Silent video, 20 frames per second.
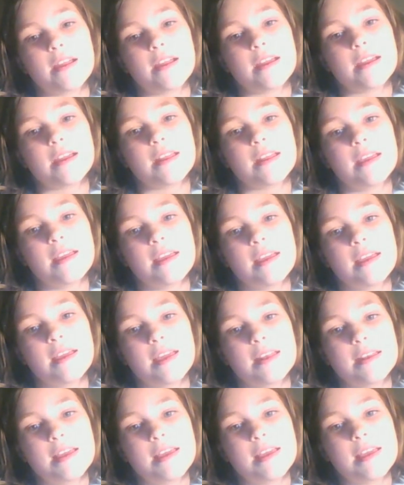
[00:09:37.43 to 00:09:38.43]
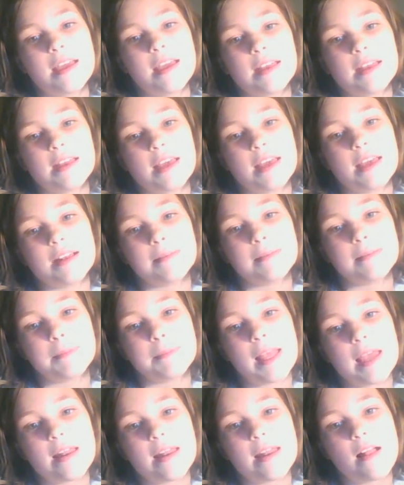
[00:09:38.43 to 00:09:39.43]
and
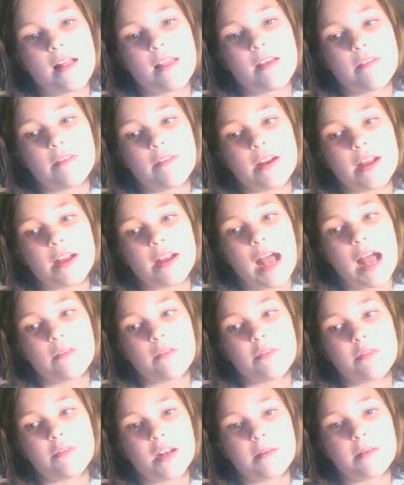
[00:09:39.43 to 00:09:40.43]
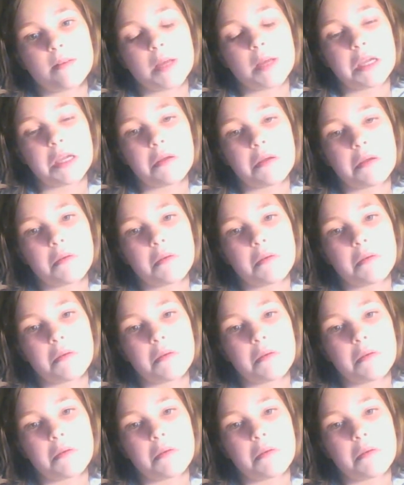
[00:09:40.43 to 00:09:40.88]
blood all over her outfit. I'm like,